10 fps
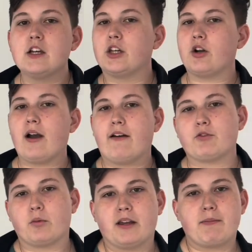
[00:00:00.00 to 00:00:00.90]
You don't have to
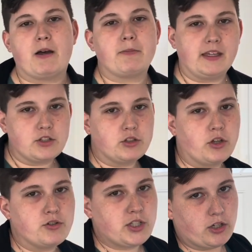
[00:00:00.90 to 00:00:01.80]
worry about being too
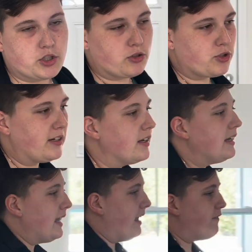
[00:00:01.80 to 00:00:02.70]
close to your children if